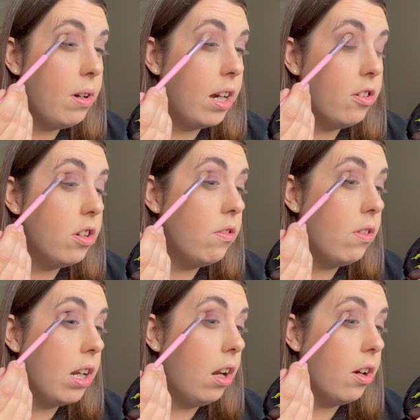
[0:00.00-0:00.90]
actually
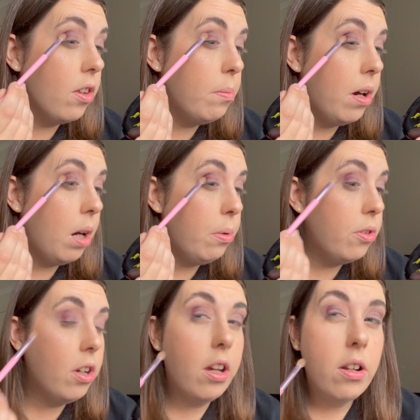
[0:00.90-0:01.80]
really like the purple
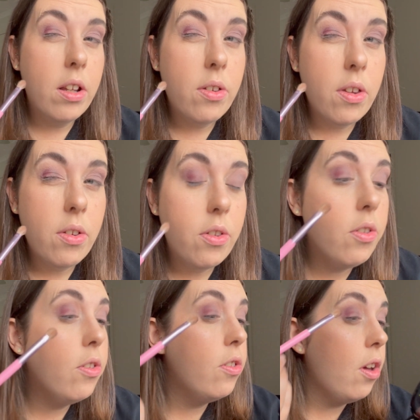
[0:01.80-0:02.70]
tone, it's
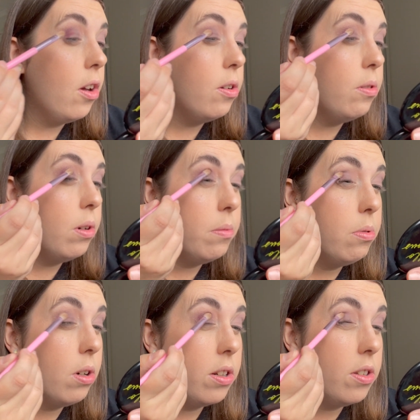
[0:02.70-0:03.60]
so
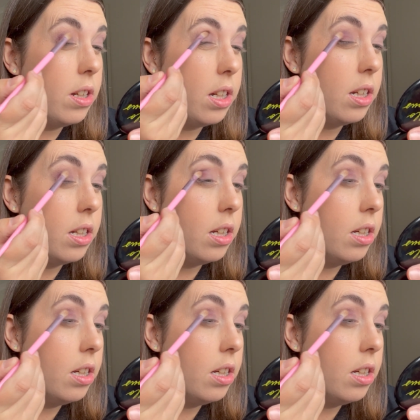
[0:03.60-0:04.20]
pretty.